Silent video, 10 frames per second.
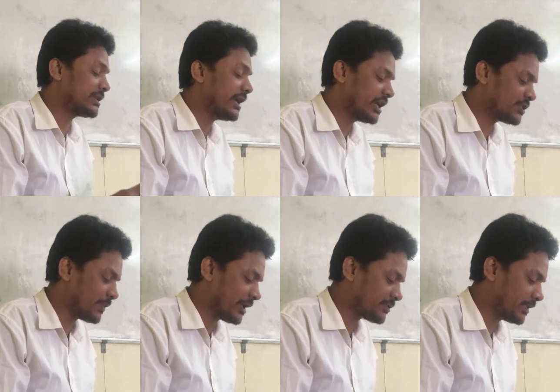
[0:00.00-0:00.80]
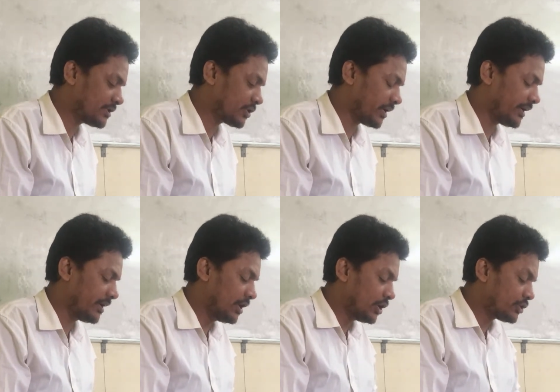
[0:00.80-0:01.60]
sentence placement. Sorry.
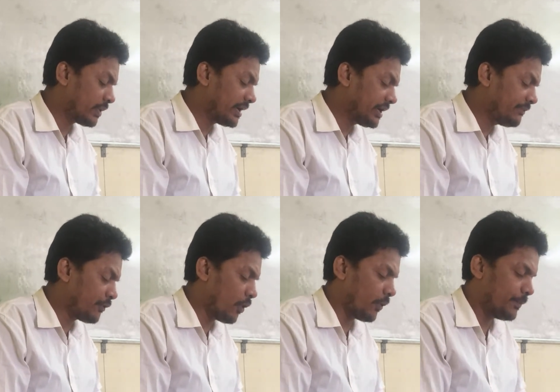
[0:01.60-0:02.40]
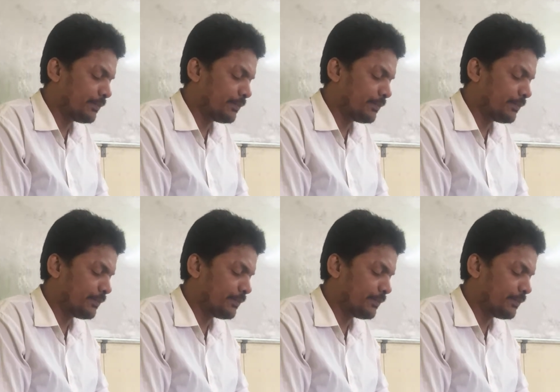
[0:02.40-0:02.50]
24.